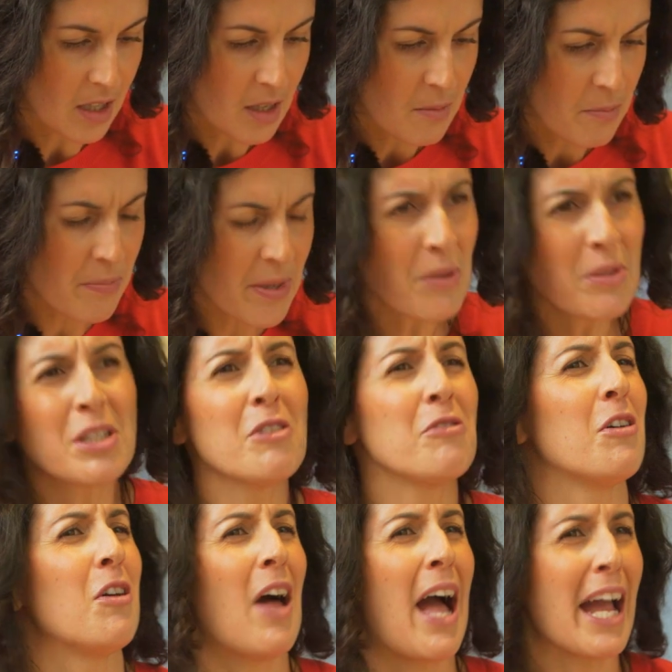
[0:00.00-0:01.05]

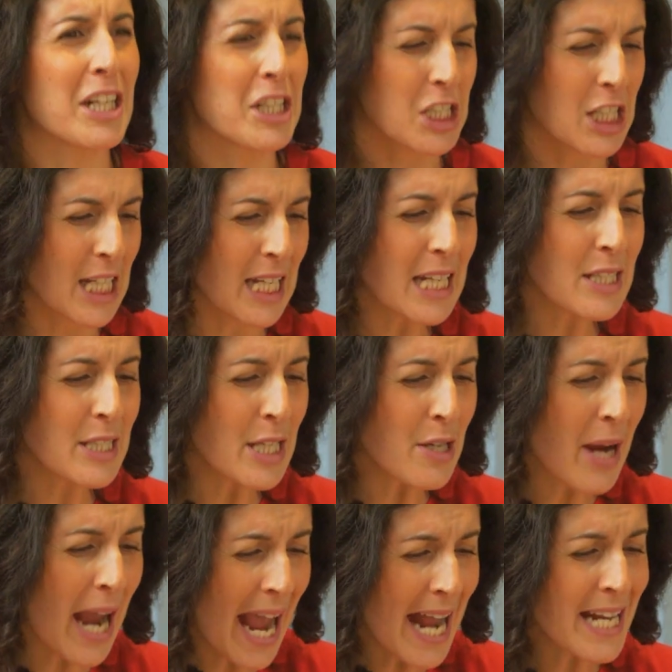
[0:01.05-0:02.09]
beautiful, actually. Is
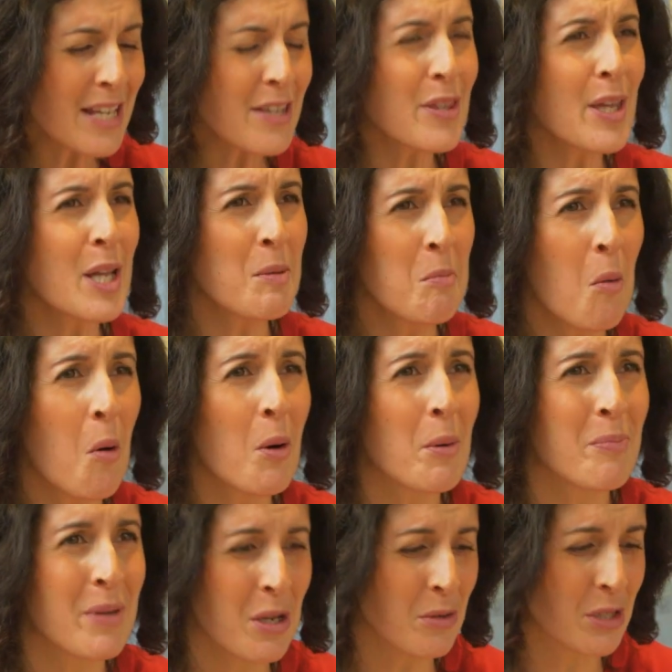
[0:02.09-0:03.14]
there anything more
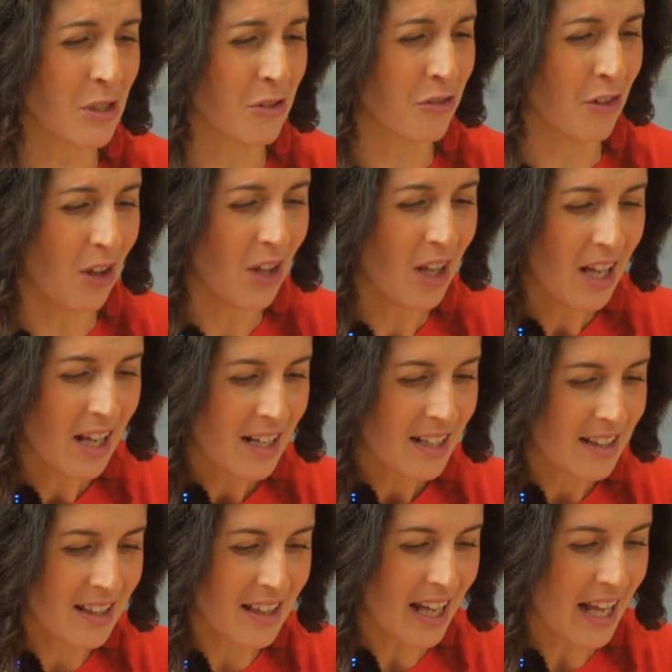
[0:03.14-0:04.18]
beautiful
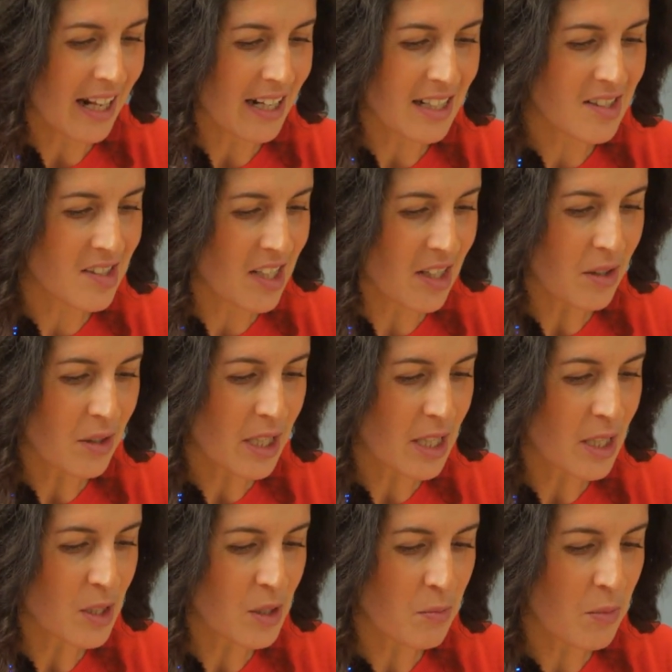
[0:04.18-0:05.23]
than silky
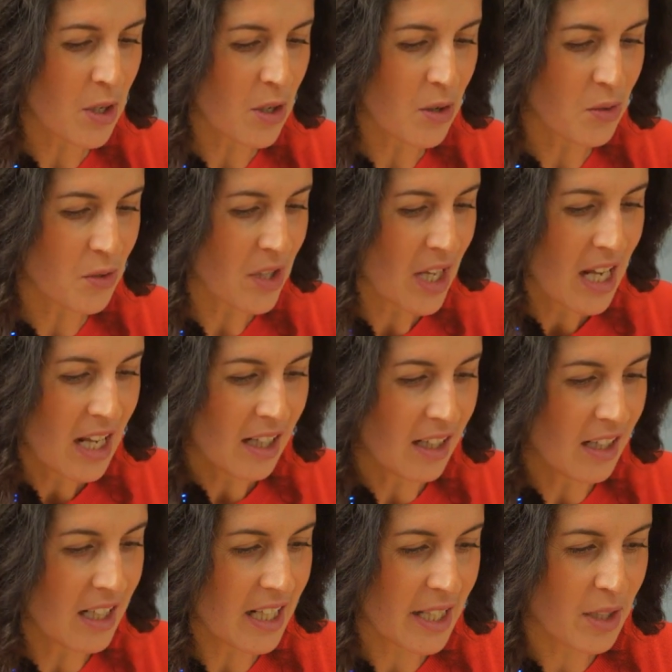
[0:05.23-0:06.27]
smooth,
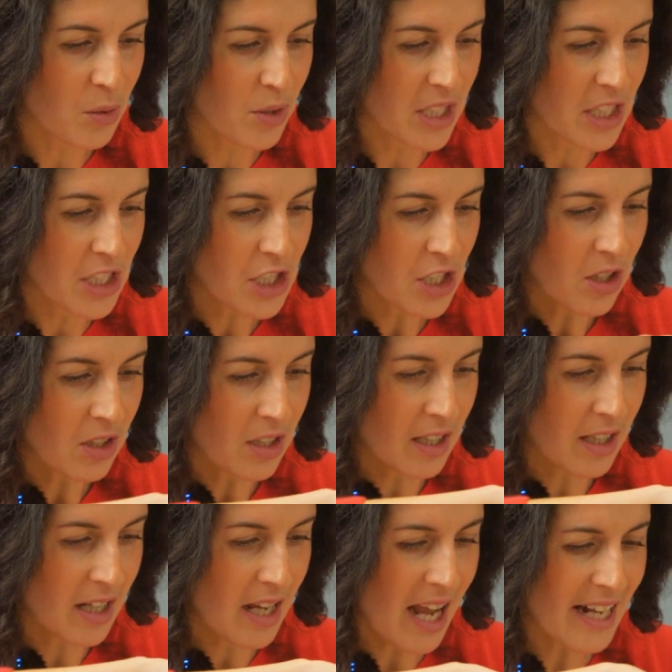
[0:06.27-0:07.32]
liquidy
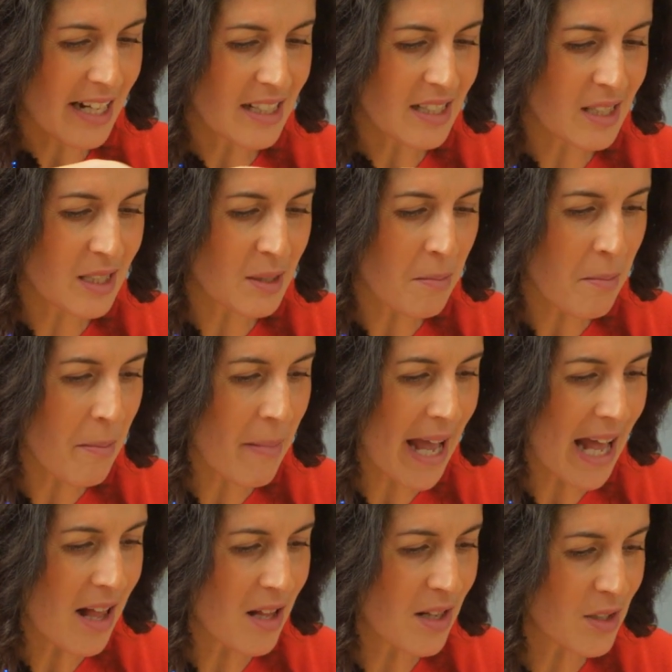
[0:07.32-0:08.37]
chocolate? And it
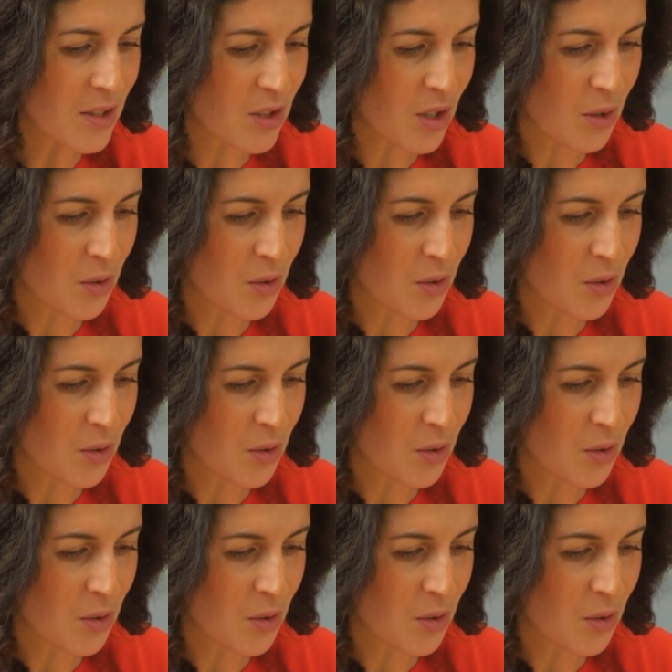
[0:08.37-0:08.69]
smells so